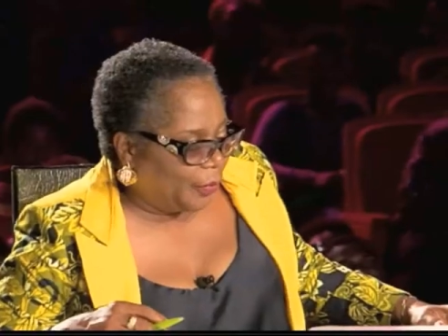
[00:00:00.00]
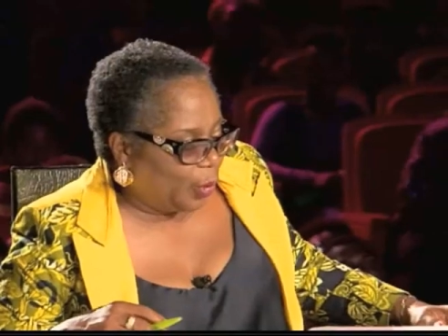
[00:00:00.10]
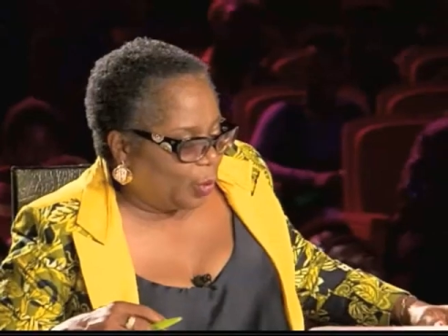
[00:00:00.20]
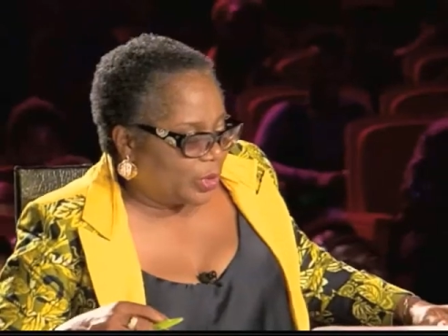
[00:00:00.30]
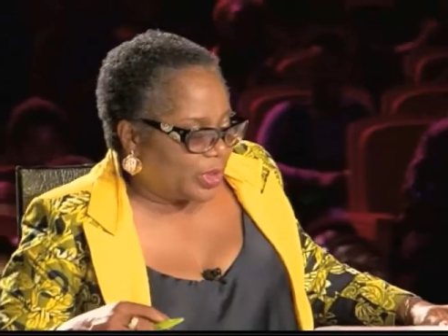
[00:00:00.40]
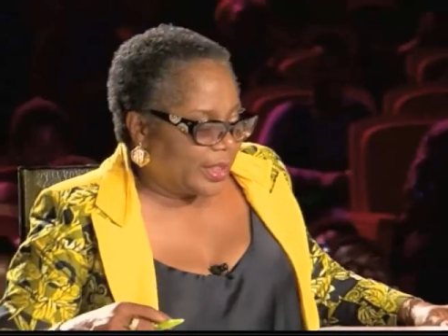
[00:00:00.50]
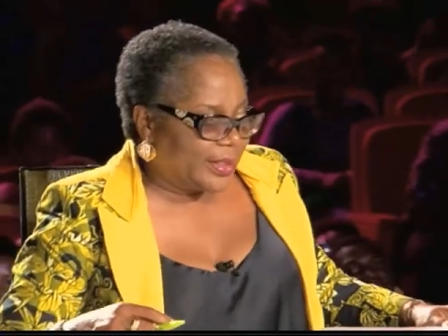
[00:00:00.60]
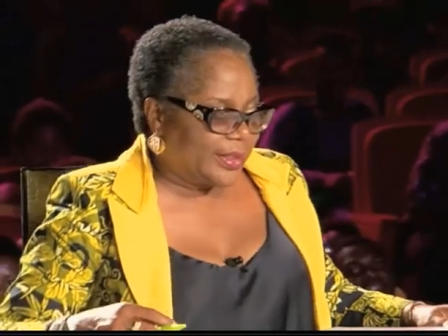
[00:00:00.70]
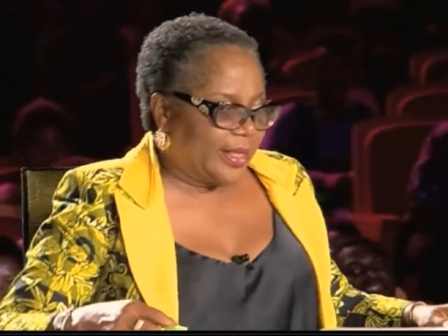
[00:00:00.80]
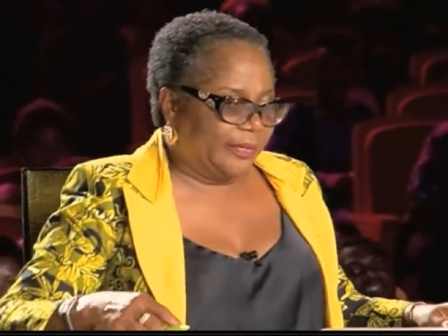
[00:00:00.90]
vote
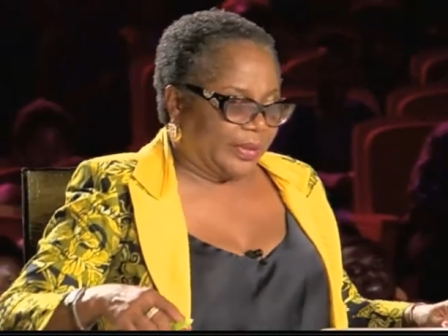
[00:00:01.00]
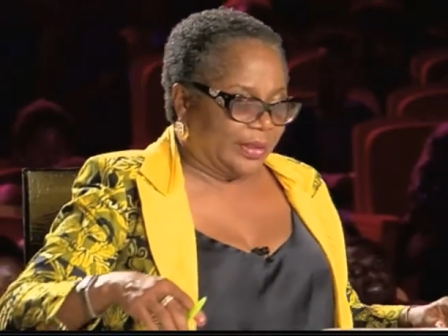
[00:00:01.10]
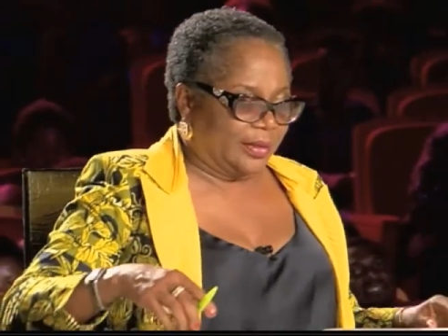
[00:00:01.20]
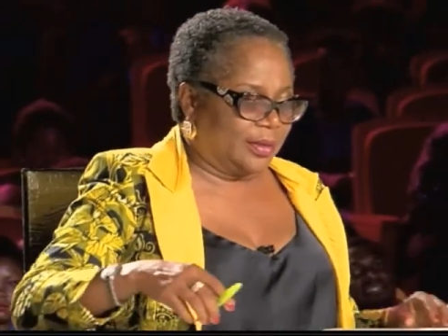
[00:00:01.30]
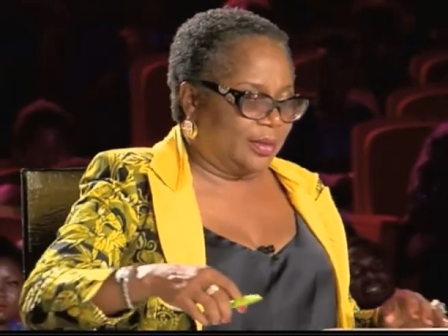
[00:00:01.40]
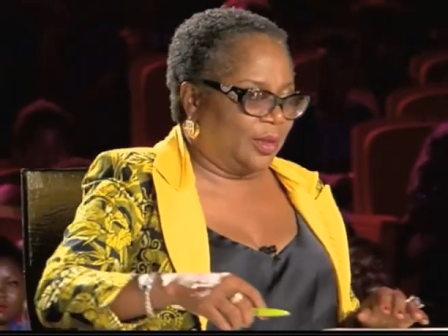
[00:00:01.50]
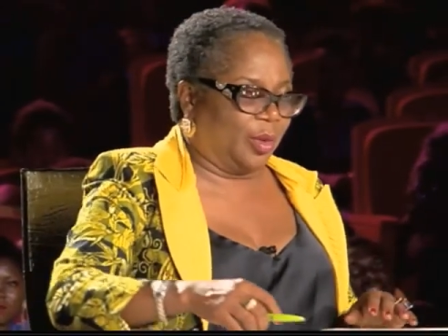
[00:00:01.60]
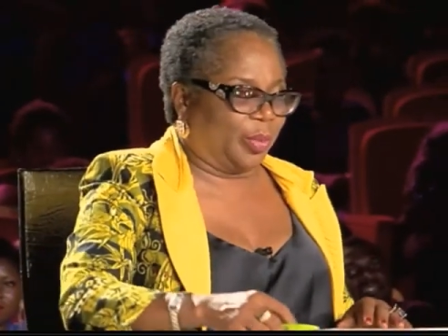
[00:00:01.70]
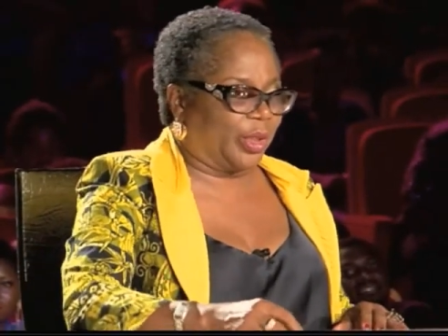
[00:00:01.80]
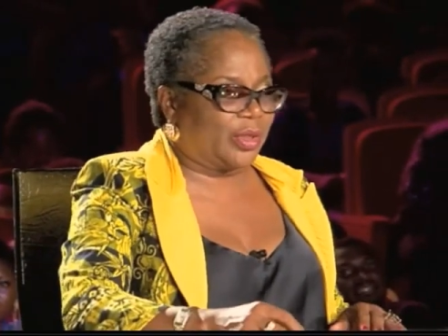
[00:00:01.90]
is given
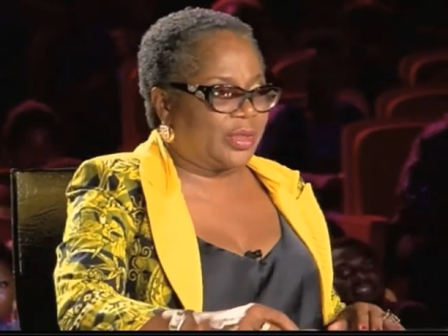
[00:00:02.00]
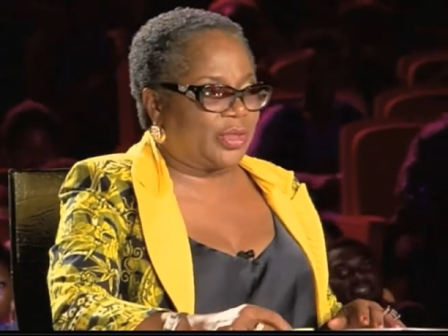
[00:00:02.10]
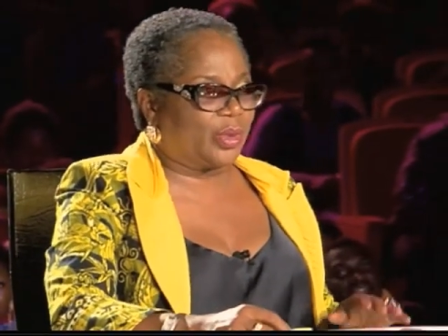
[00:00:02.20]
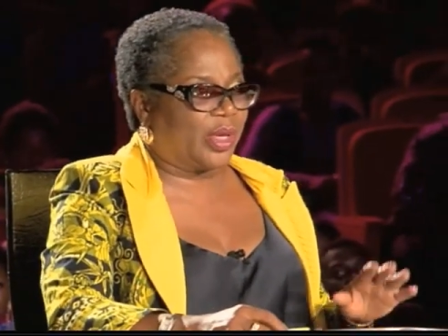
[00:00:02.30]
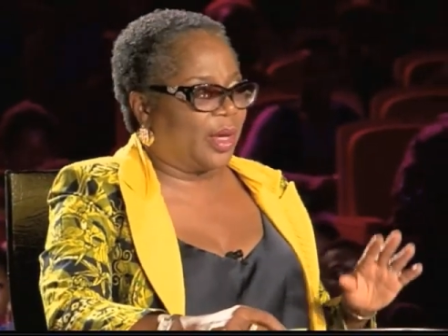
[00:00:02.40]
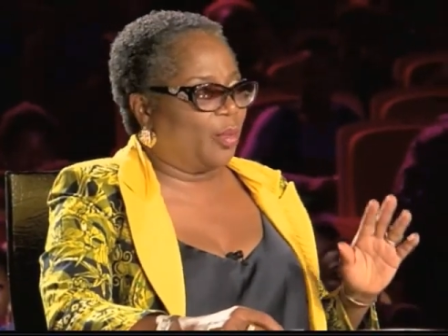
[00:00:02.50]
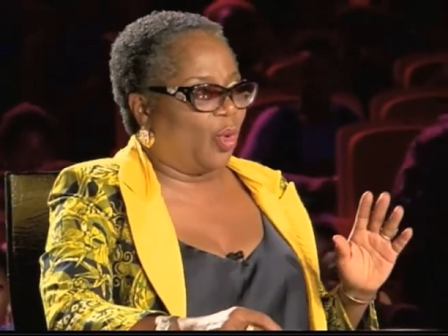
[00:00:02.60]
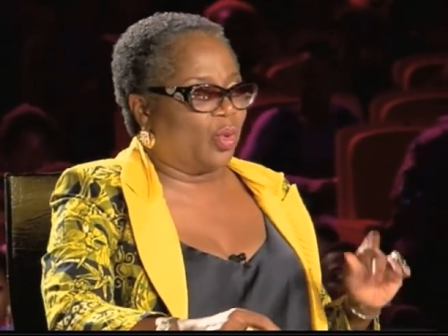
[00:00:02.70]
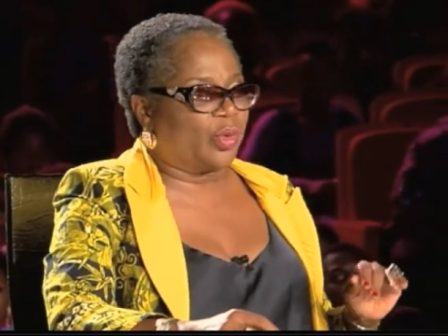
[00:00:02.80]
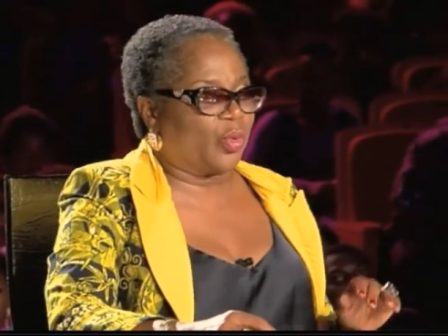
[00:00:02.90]
not because you came
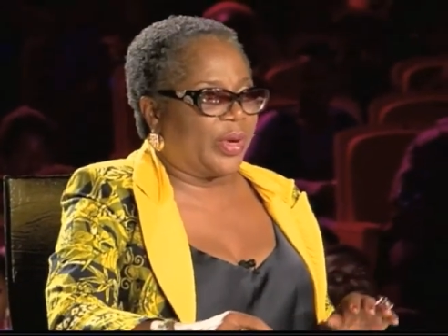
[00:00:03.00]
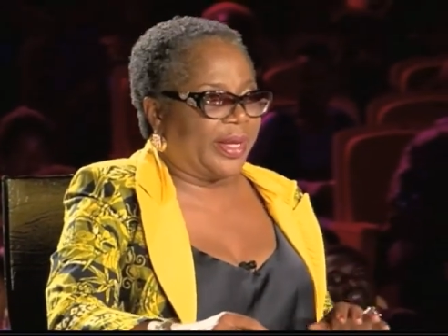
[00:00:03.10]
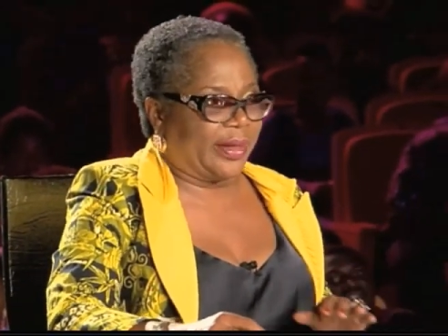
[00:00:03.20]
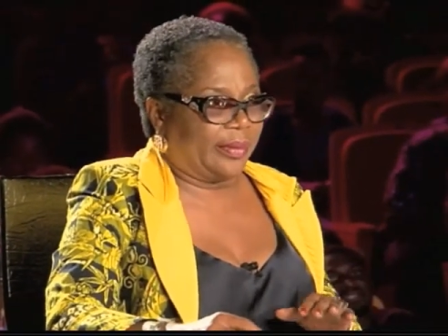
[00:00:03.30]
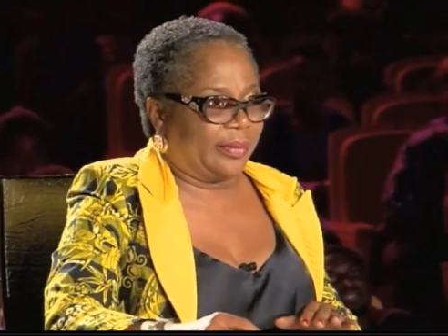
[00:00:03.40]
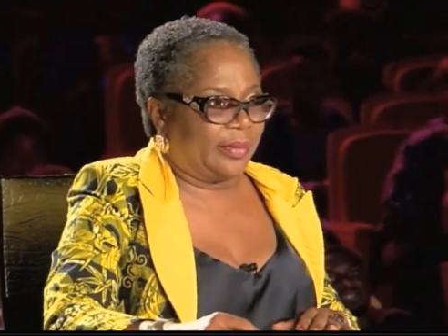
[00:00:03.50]
all the way